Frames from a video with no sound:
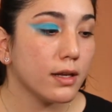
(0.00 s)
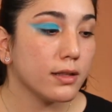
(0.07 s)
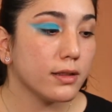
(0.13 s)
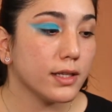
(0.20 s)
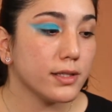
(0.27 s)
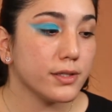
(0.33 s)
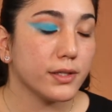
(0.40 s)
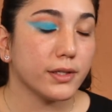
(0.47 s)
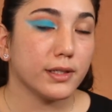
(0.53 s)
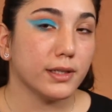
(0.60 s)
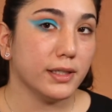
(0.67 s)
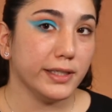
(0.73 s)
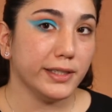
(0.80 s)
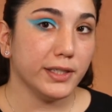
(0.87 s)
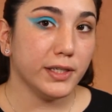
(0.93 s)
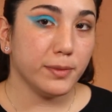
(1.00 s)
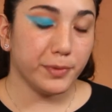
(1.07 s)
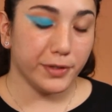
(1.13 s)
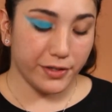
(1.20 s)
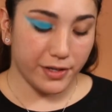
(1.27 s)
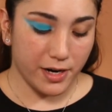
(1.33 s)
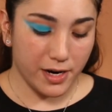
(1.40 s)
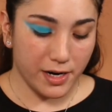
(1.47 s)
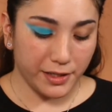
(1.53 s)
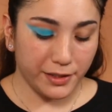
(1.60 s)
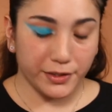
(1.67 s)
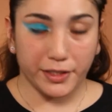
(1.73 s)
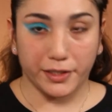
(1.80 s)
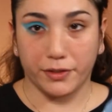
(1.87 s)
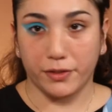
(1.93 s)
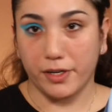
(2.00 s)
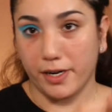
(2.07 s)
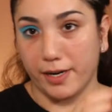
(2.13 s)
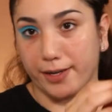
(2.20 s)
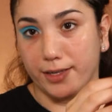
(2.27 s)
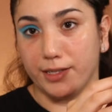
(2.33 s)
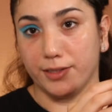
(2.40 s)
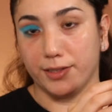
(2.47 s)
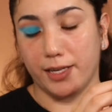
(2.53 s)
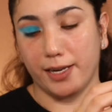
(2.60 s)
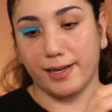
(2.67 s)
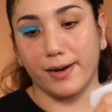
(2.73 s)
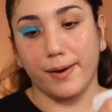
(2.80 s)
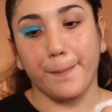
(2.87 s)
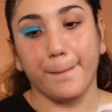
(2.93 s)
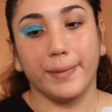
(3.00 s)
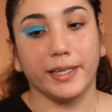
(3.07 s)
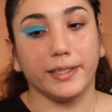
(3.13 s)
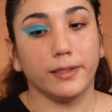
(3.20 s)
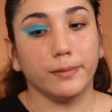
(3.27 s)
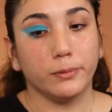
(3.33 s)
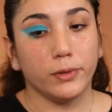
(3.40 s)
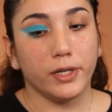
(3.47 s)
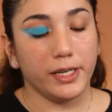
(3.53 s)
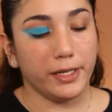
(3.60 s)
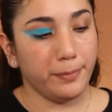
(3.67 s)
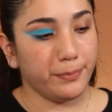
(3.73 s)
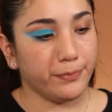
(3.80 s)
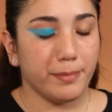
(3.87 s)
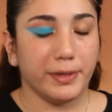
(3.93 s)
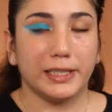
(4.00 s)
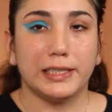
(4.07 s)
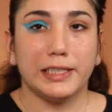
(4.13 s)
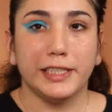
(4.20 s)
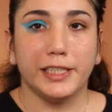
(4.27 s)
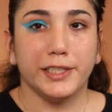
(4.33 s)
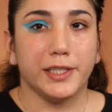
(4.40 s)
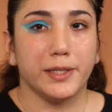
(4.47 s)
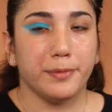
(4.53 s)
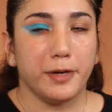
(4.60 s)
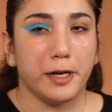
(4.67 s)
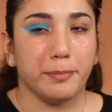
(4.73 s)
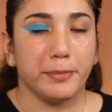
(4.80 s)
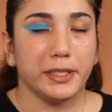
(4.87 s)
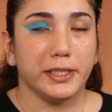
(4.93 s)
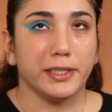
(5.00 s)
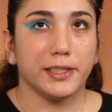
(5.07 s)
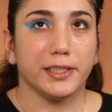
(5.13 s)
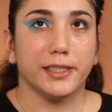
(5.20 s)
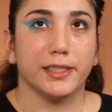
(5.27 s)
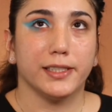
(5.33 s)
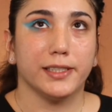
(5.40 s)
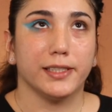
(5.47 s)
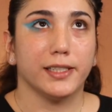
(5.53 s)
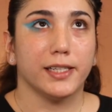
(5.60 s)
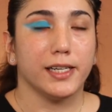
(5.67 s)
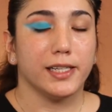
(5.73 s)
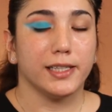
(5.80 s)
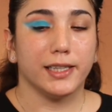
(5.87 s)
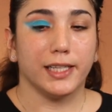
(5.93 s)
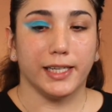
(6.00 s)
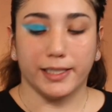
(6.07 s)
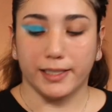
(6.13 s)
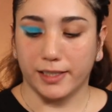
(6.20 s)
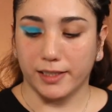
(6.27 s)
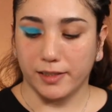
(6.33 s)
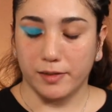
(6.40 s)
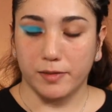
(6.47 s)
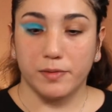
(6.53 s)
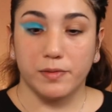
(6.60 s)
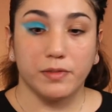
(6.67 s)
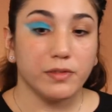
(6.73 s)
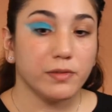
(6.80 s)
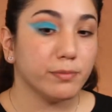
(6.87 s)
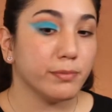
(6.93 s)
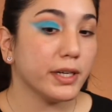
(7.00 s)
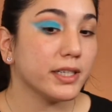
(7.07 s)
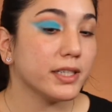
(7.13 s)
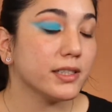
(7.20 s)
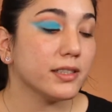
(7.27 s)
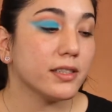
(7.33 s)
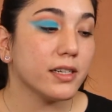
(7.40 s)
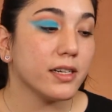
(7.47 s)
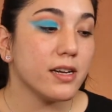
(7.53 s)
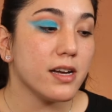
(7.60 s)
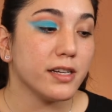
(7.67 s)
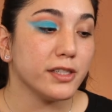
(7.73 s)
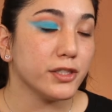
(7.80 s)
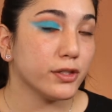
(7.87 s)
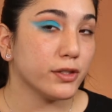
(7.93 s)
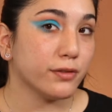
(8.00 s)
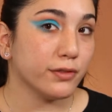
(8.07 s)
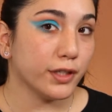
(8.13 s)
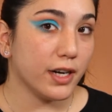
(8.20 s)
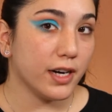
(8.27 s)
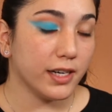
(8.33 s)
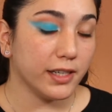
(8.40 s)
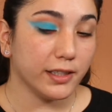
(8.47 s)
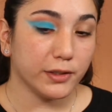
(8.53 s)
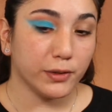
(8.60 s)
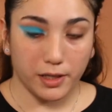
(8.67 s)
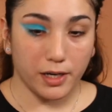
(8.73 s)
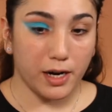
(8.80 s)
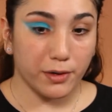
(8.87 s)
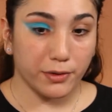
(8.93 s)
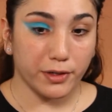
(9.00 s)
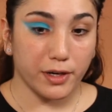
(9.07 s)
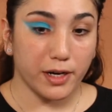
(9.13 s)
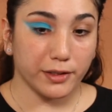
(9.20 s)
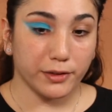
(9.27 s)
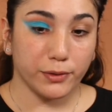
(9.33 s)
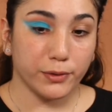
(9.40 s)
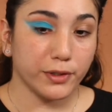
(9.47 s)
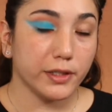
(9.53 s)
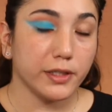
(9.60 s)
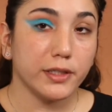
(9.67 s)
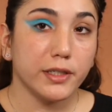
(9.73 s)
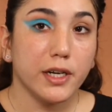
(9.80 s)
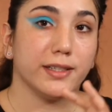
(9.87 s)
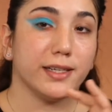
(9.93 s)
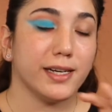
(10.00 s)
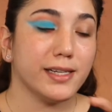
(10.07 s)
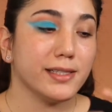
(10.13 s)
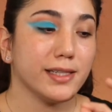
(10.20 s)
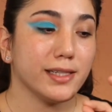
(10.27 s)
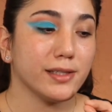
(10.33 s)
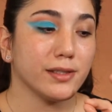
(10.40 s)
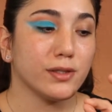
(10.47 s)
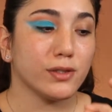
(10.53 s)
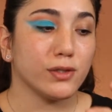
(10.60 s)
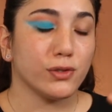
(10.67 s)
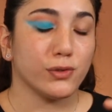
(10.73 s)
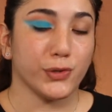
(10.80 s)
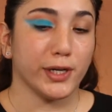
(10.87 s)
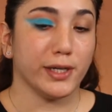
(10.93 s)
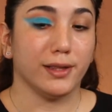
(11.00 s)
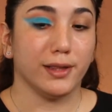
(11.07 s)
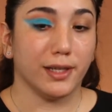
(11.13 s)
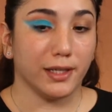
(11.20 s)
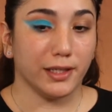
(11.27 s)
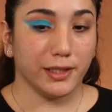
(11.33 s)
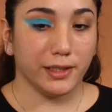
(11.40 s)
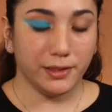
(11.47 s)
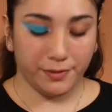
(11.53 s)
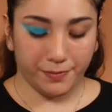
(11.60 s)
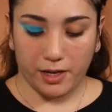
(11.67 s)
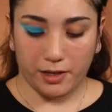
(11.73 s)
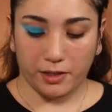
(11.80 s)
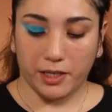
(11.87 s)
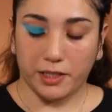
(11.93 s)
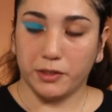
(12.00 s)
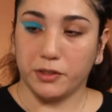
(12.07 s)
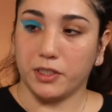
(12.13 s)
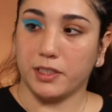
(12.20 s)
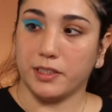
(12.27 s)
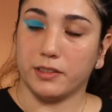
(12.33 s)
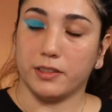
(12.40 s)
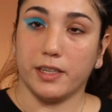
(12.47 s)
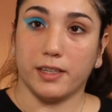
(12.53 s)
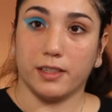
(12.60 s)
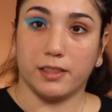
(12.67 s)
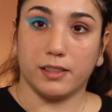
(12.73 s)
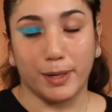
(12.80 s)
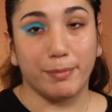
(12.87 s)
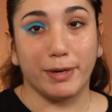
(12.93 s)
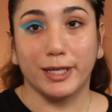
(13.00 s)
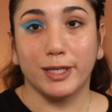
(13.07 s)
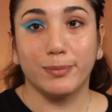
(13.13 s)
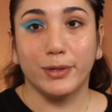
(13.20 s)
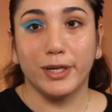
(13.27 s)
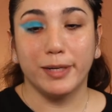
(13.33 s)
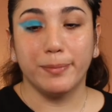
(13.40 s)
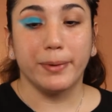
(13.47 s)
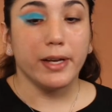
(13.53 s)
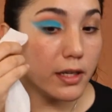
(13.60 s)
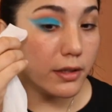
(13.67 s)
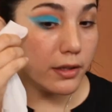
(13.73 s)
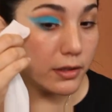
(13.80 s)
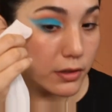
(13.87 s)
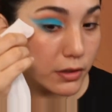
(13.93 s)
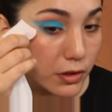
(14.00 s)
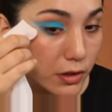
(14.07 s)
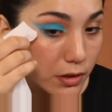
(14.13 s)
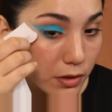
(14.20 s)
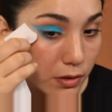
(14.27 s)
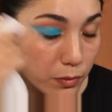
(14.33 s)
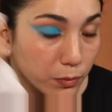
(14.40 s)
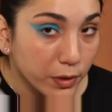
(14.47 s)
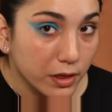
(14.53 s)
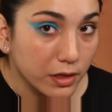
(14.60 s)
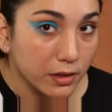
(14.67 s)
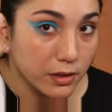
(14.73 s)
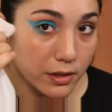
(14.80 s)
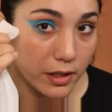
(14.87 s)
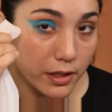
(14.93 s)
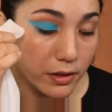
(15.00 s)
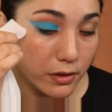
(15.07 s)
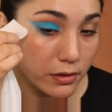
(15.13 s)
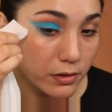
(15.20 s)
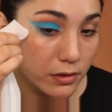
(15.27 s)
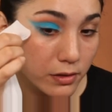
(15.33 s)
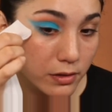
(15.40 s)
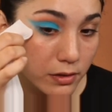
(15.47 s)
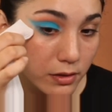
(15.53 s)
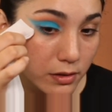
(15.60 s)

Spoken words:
Then to clean up your eye, you can go ahead and take a makeup wipe. And by cleaning up, I mean like making the edge of your eye, the outer eye corner, nice and straight line. And I usually take my makeup wipe and then just with the nail,